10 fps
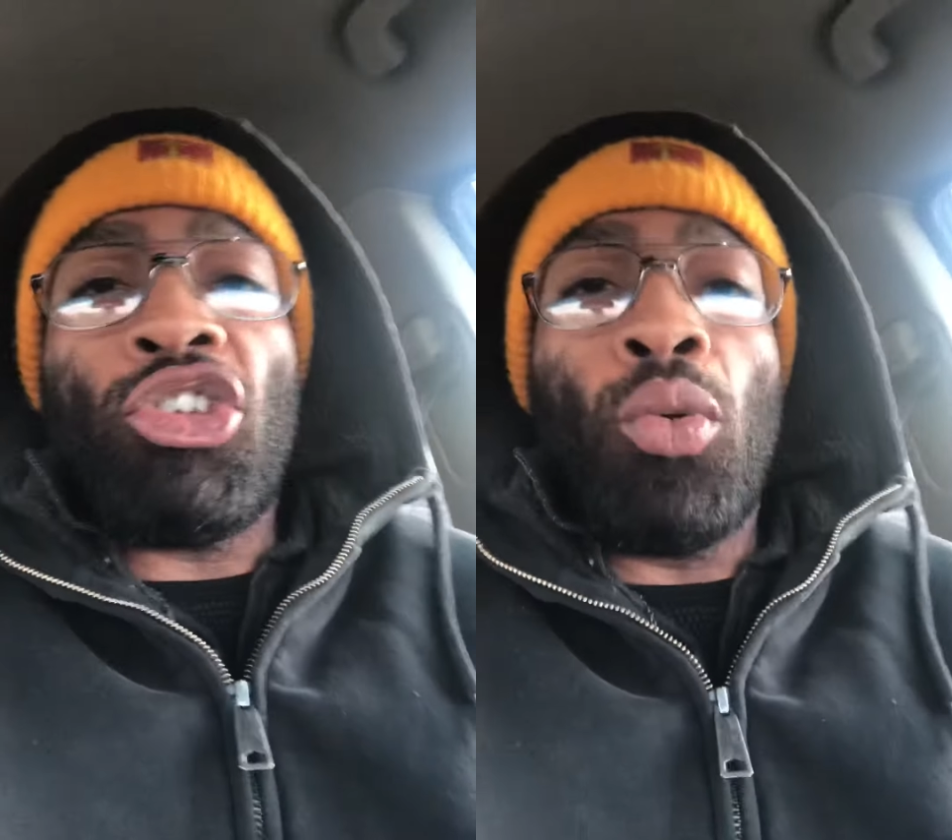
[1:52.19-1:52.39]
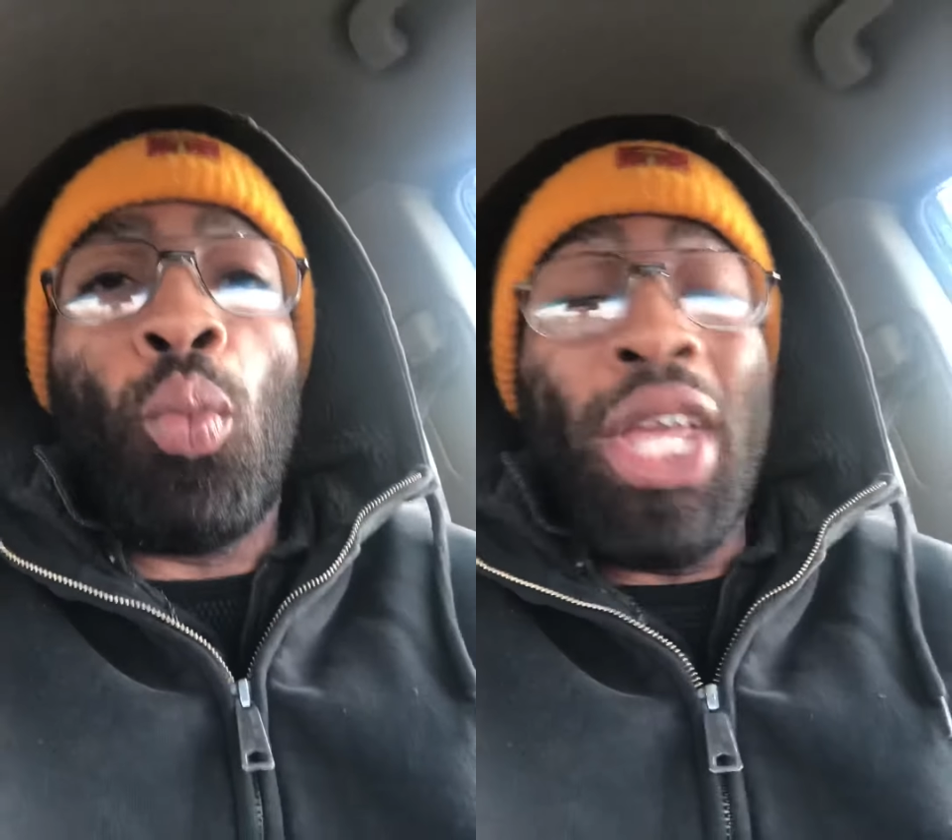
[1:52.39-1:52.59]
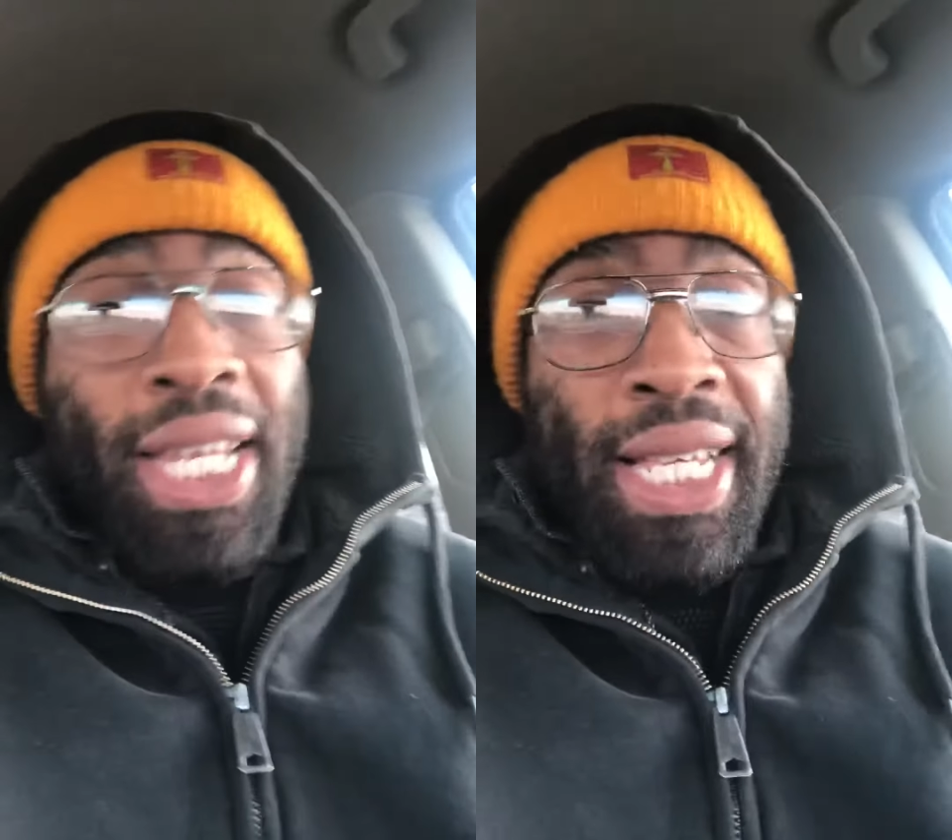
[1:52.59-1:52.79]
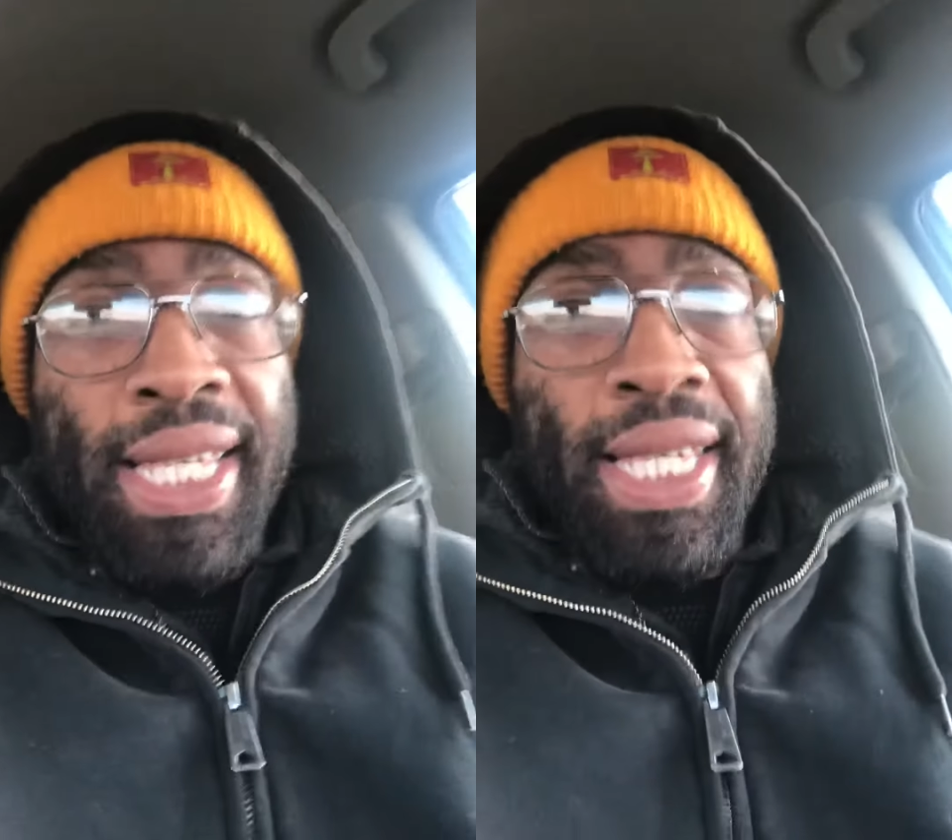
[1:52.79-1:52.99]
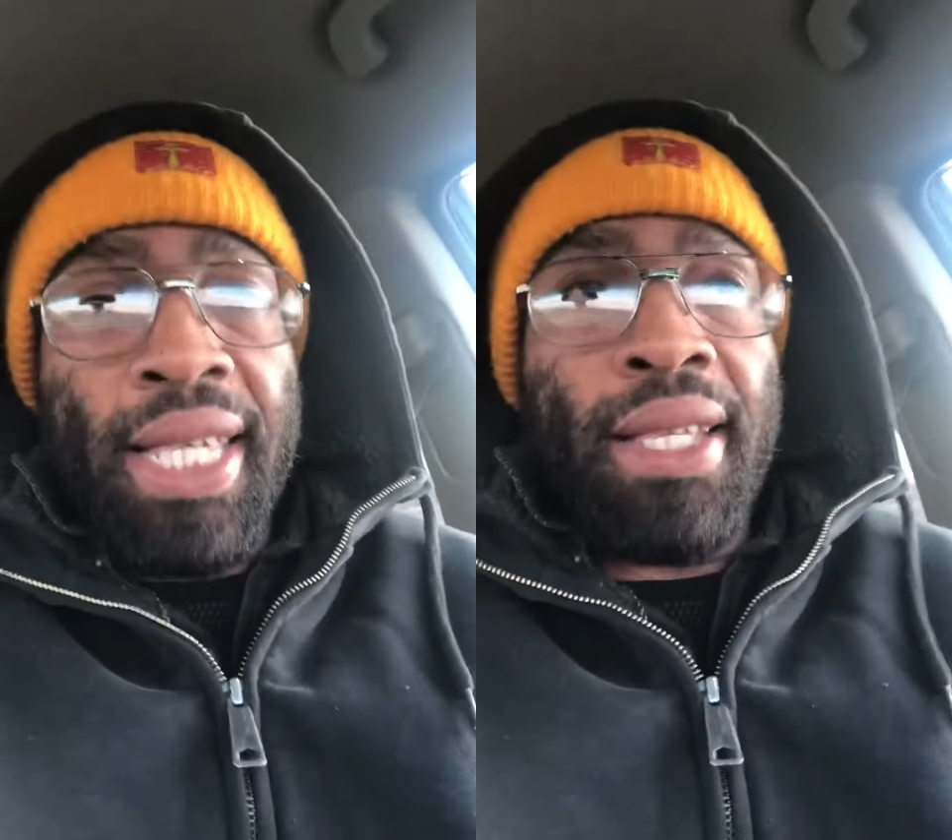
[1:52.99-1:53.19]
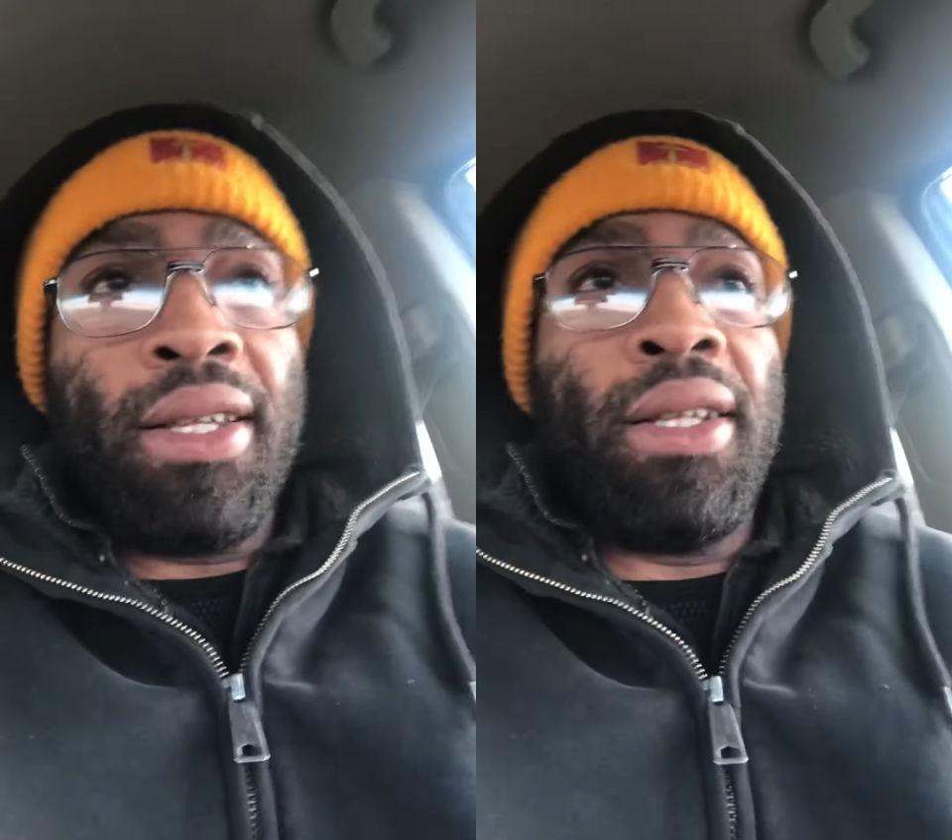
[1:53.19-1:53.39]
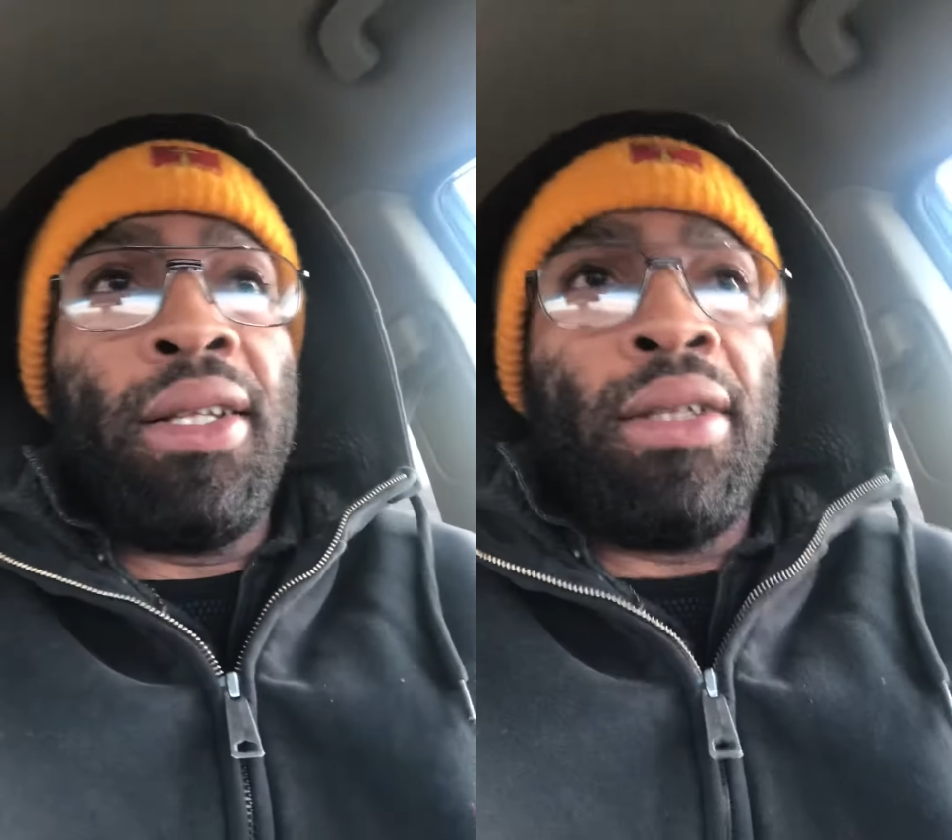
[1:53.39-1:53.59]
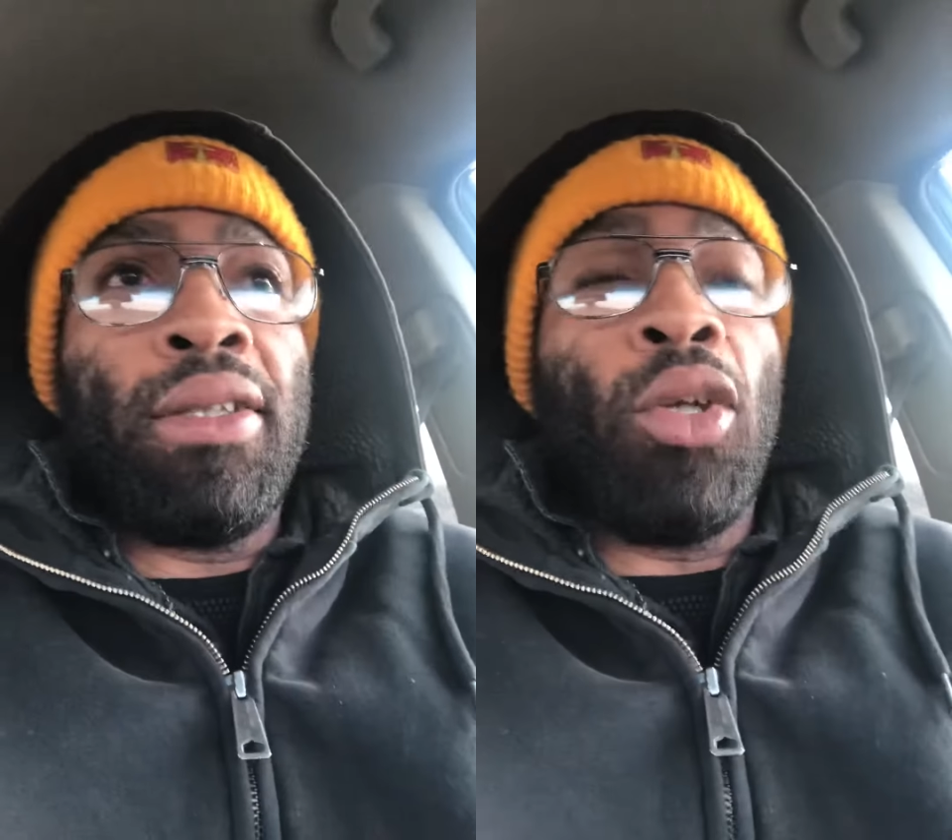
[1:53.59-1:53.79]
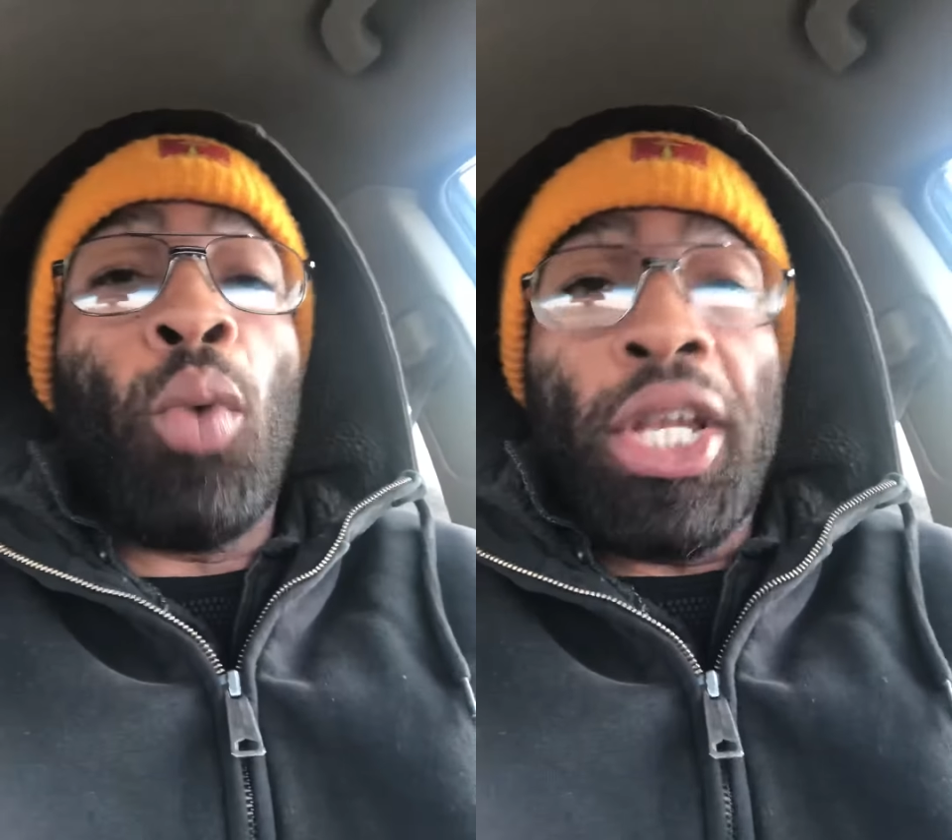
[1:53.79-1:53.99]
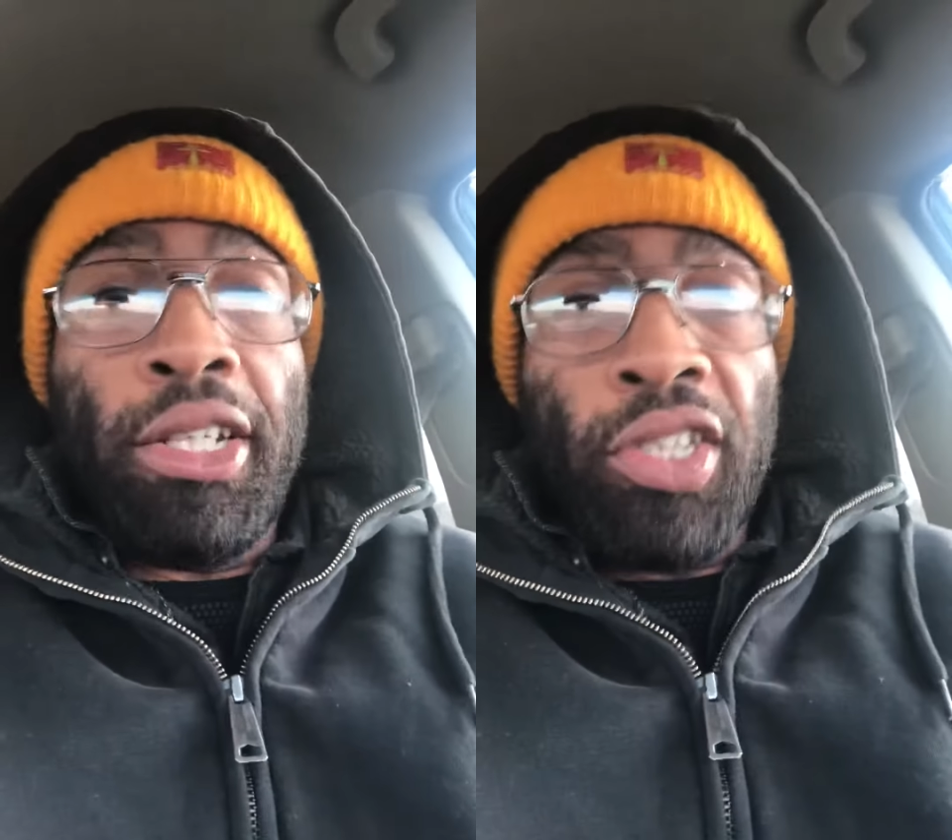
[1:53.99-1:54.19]
witness, the
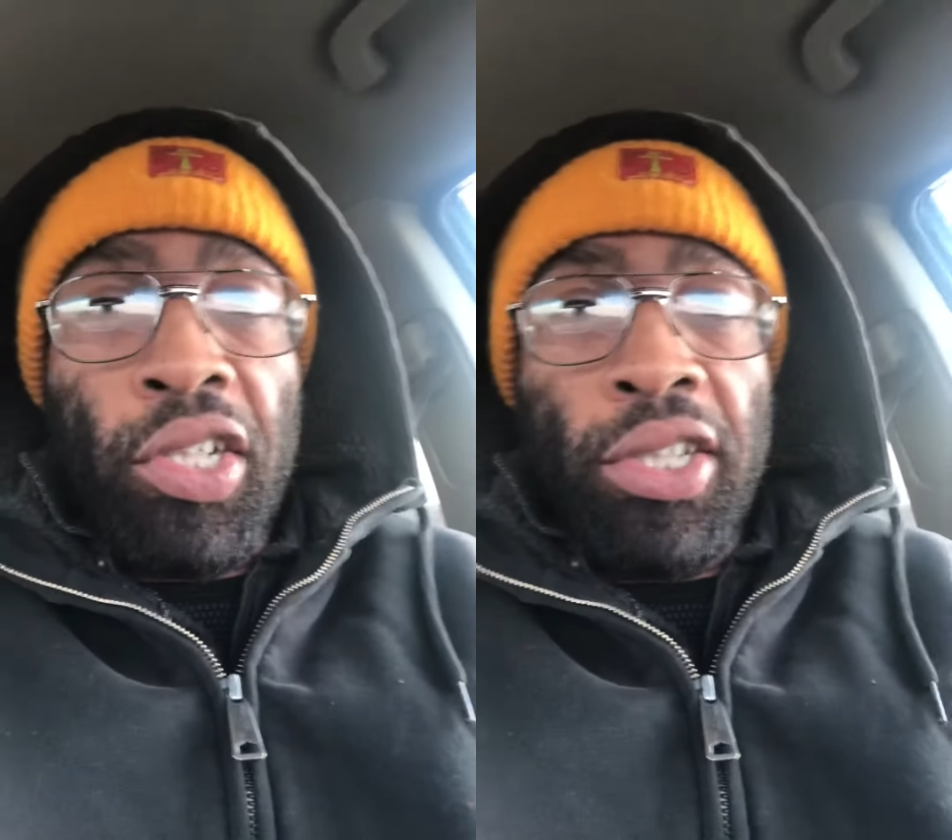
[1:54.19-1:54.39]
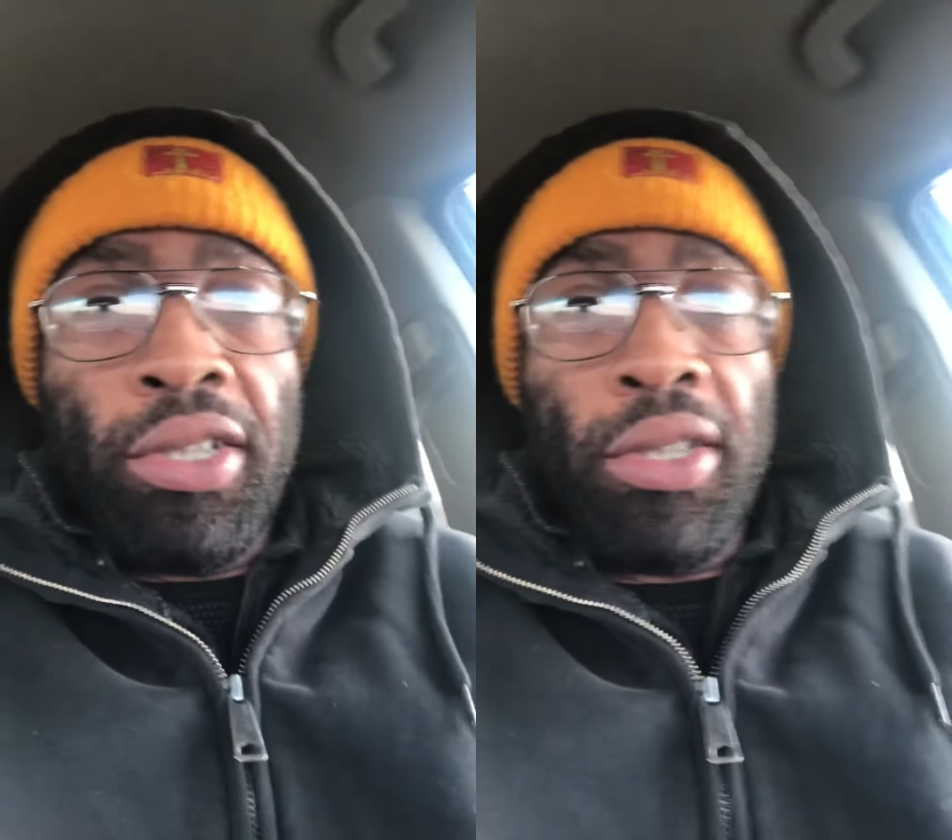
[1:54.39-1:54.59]
witnesser,